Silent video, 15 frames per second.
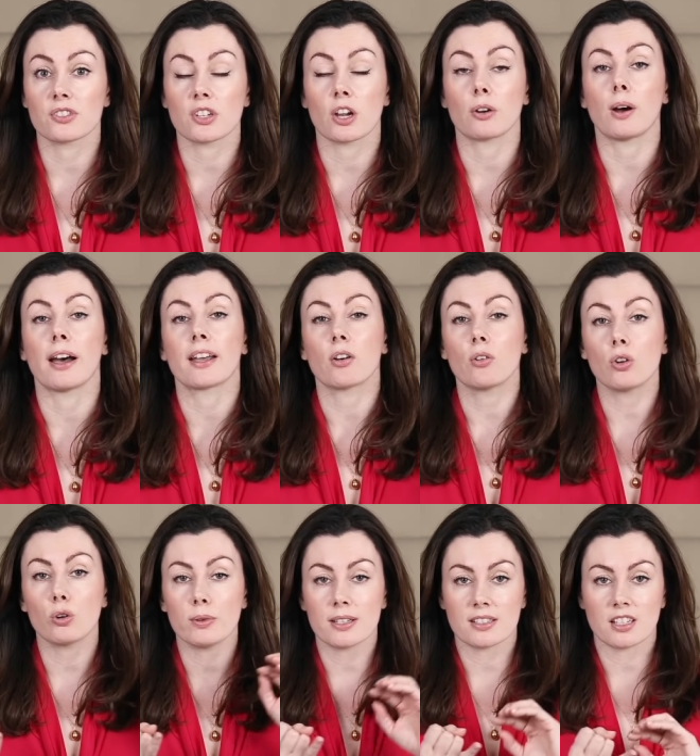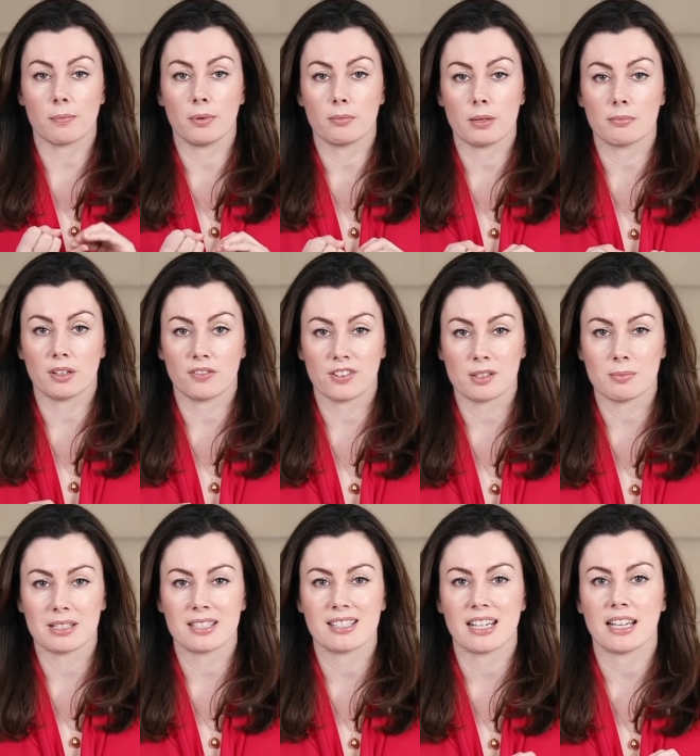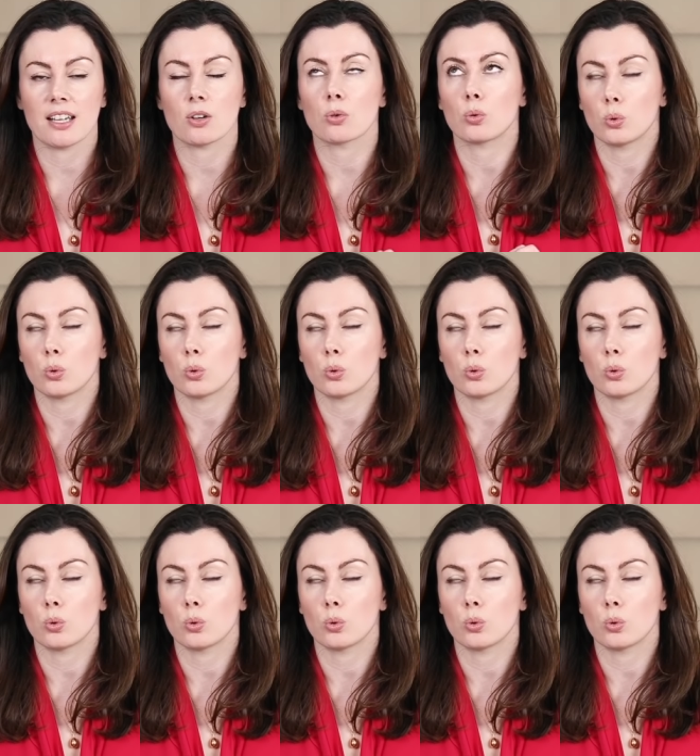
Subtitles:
So I always supplement with vitamin D